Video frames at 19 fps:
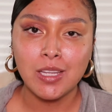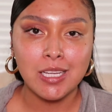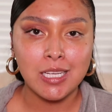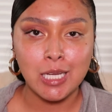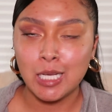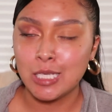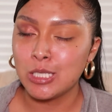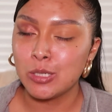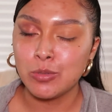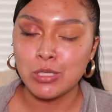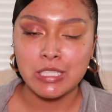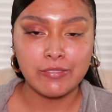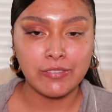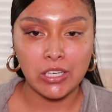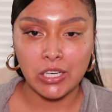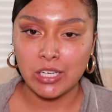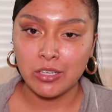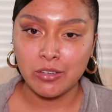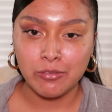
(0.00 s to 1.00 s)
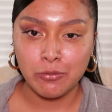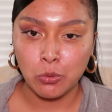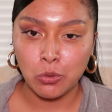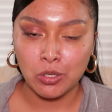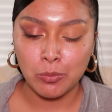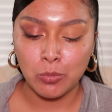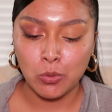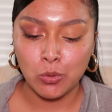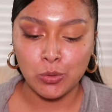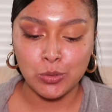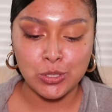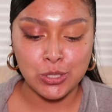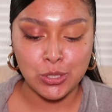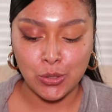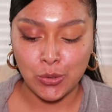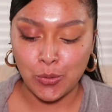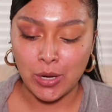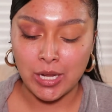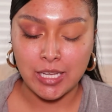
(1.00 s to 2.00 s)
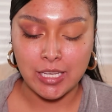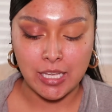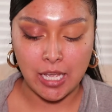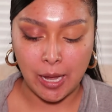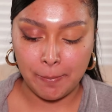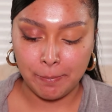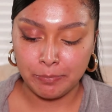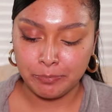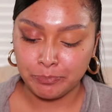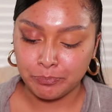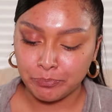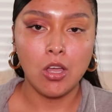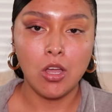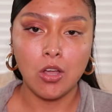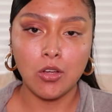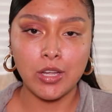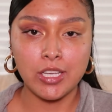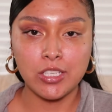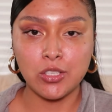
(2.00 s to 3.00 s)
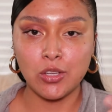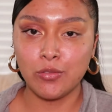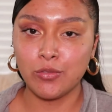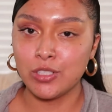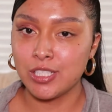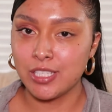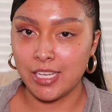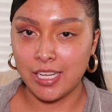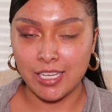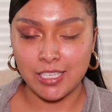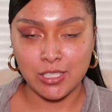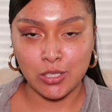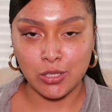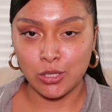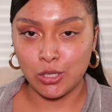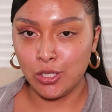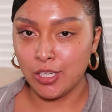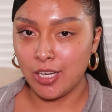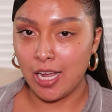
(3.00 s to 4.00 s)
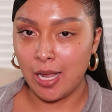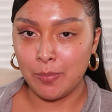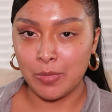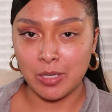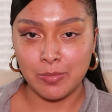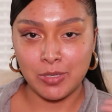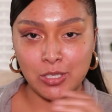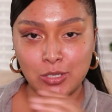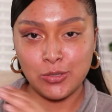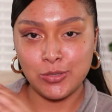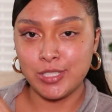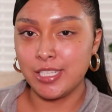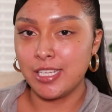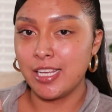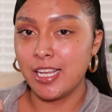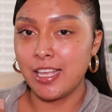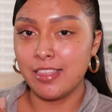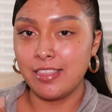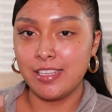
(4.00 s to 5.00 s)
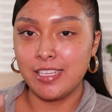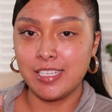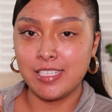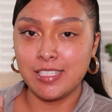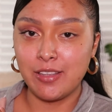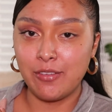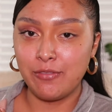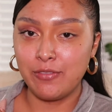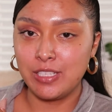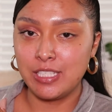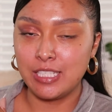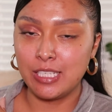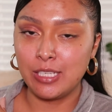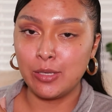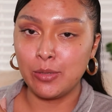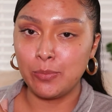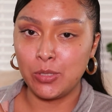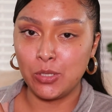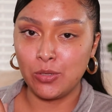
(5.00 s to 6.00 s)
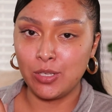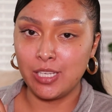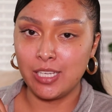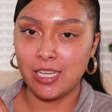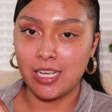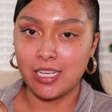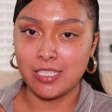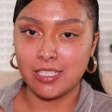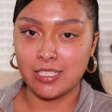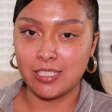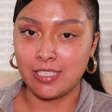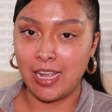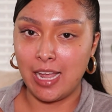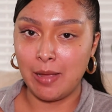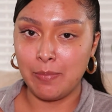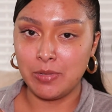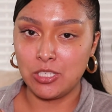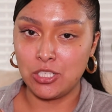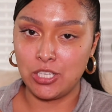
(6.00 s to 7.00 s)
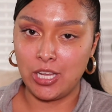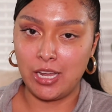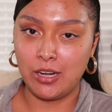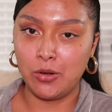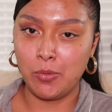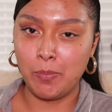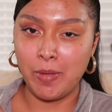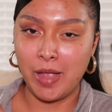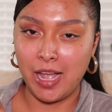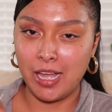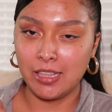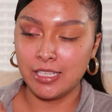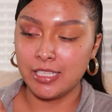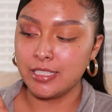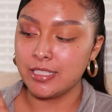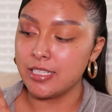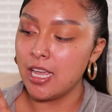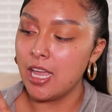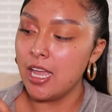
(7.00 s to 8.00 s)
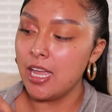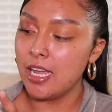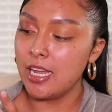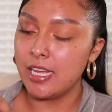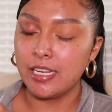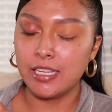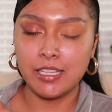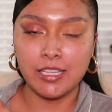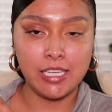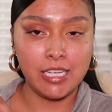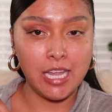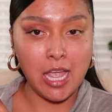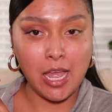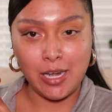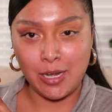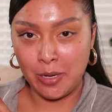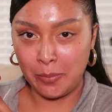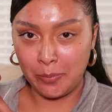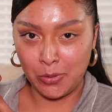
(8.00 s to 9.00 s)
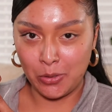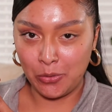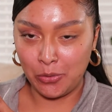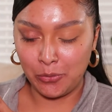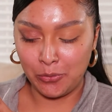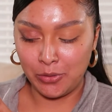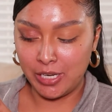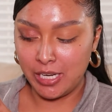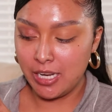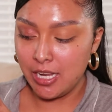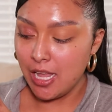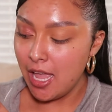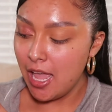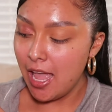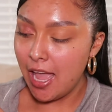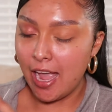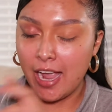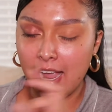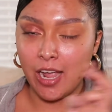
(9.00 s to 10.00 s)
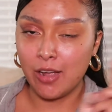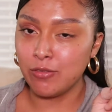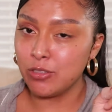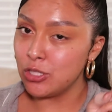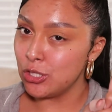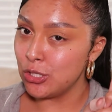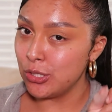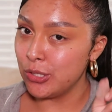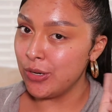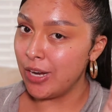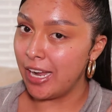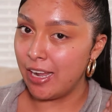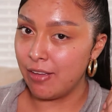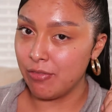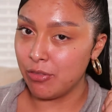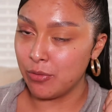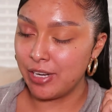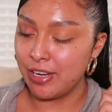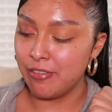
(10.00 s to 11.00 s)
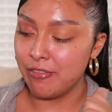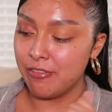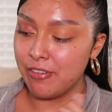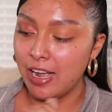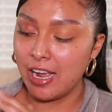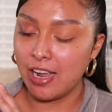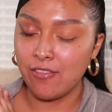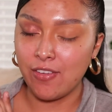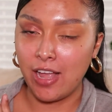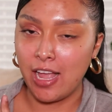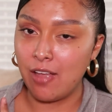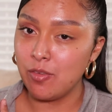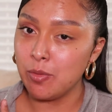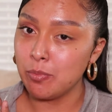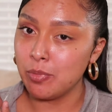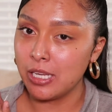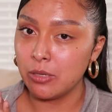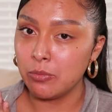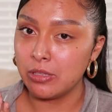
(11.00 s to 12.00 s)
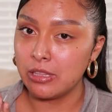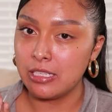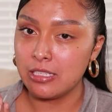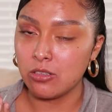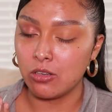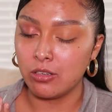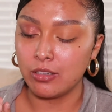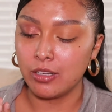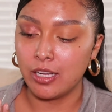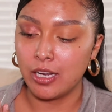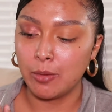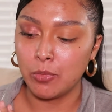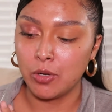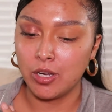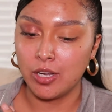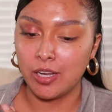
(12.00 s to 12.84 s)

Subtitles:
because it was very affordable. So yeah. Okay, so for today's look, I'm going to be using this Fenty Beauty Snap Shadow palette in the number 3. I have 2, I have 3 and 5. I haven't played with these on camera